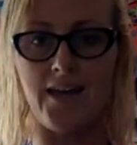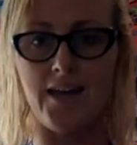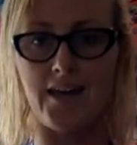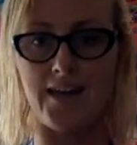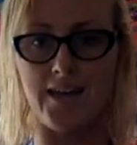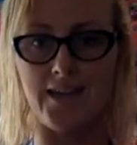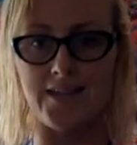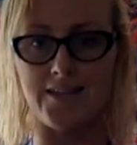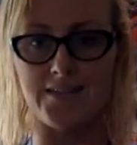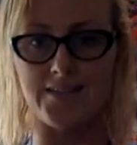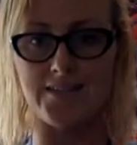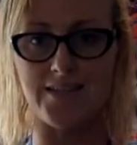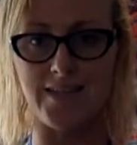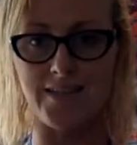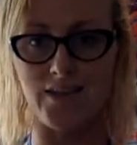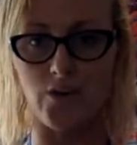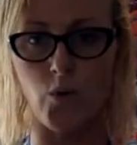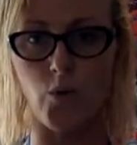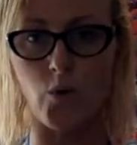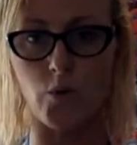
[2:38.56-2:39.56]
is
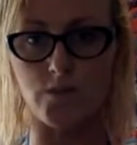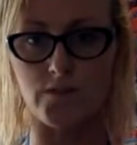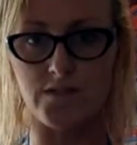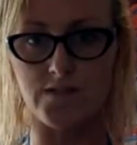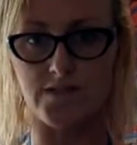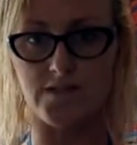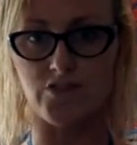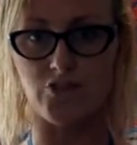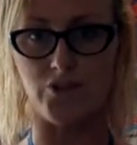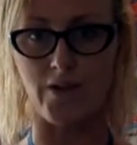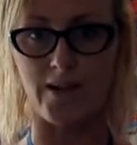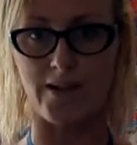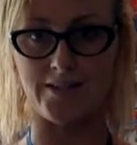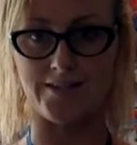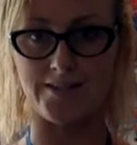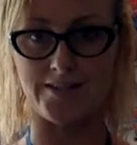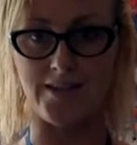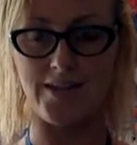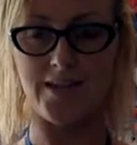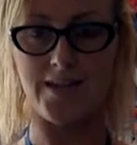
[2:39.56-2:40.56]
it holds the
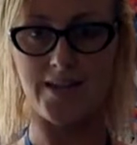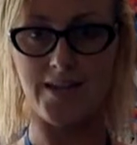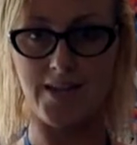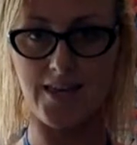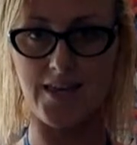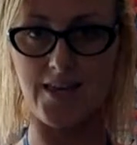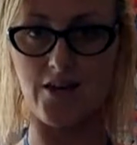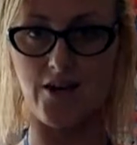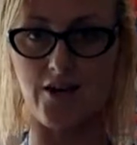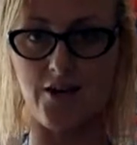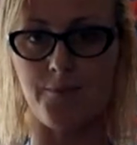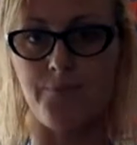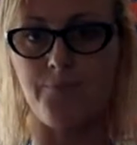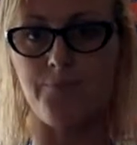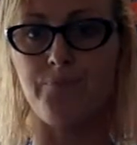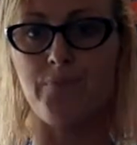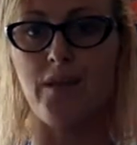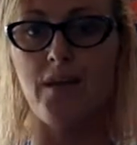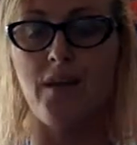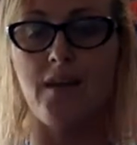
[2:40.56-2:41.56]
drains here.
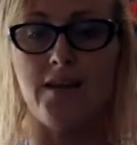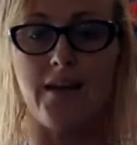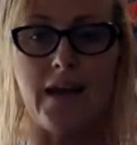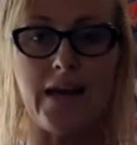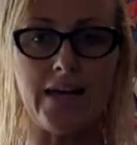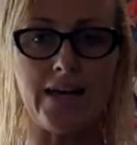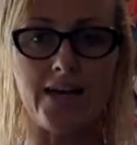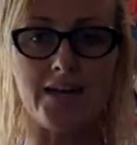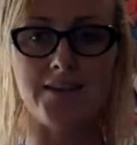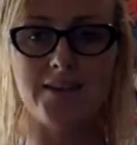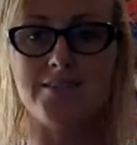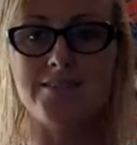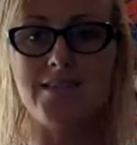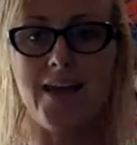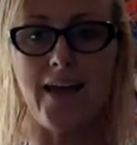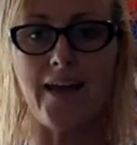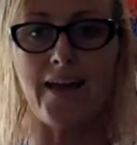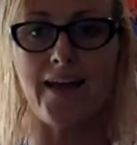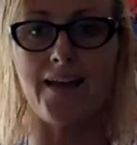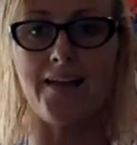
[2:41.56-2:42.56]
Now here in a
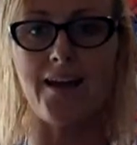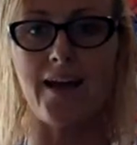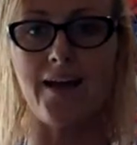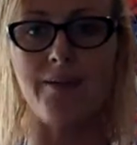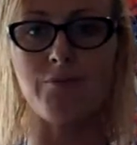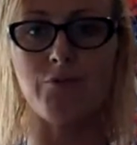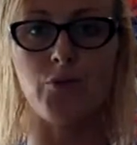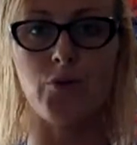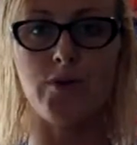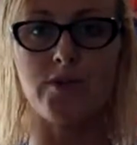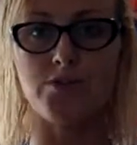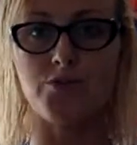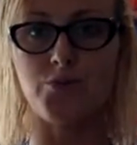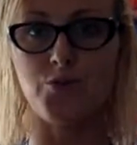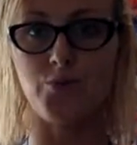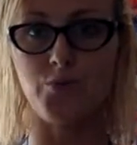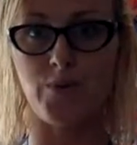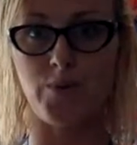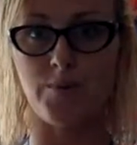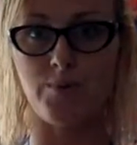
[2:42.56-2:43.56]
second, I'm going
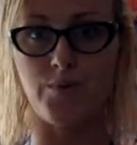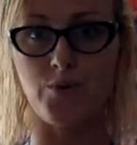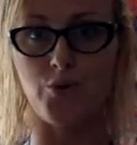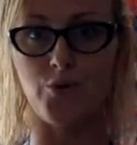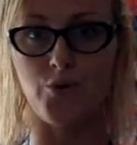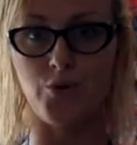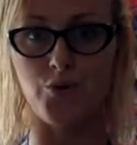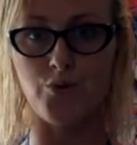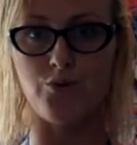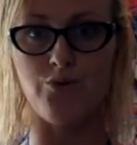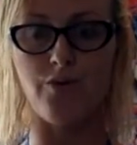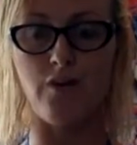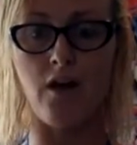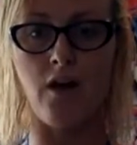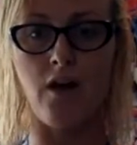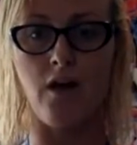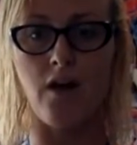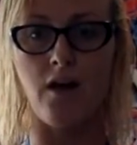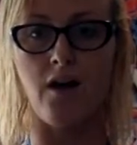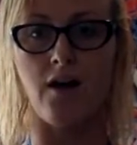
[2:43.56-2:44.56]
to remove
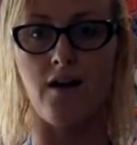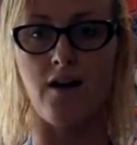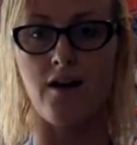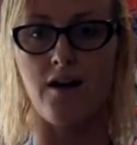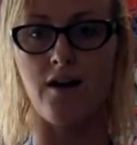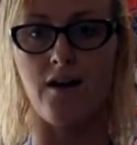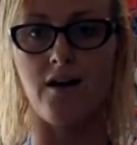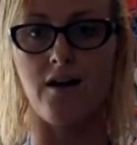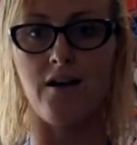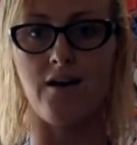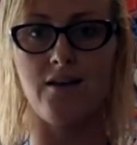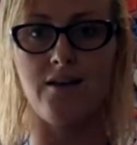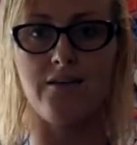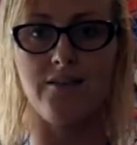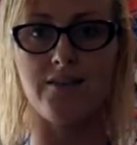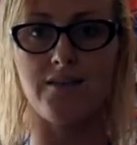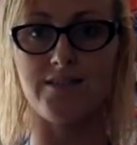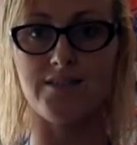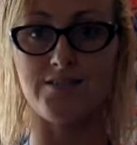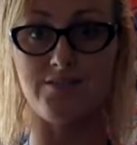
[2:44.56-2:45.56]

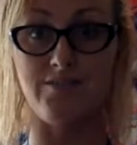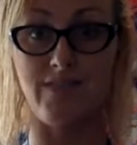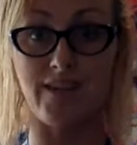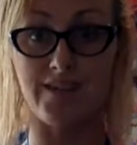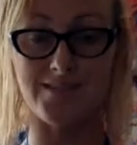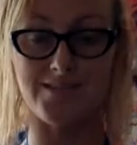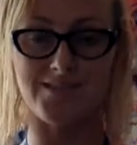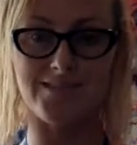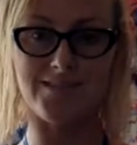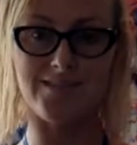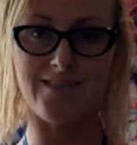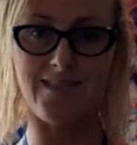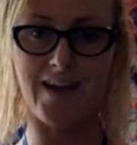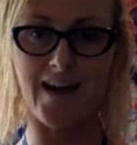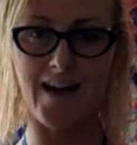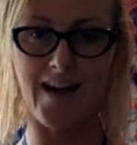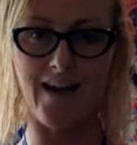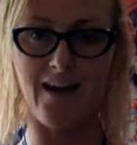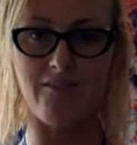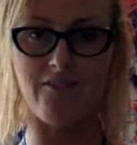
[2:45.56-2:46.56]
this vest that
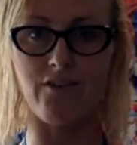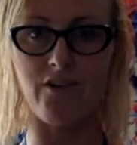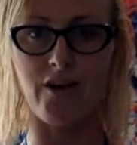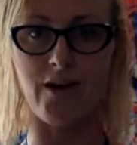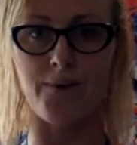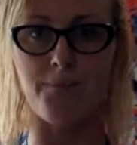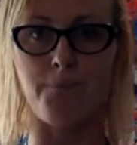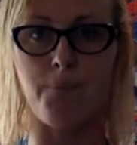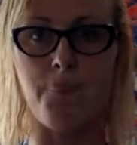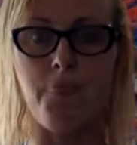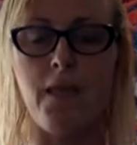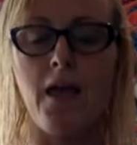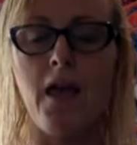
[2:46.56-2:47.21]
I have on.